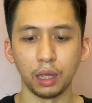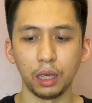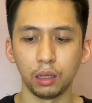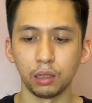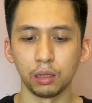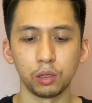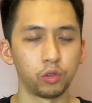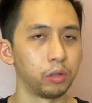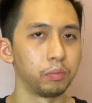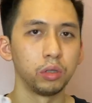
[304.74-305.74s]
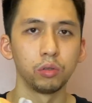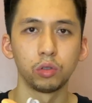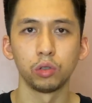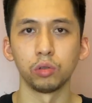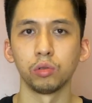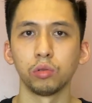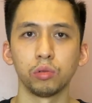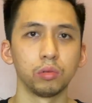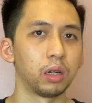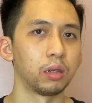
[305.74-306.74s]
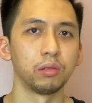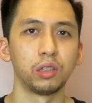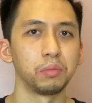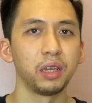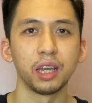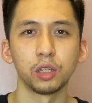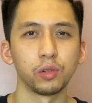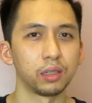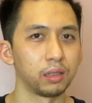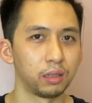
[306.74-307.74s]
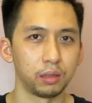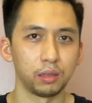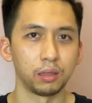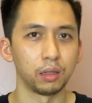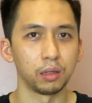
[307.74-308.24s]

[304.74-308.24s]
like tribute to Jimi Hendrix.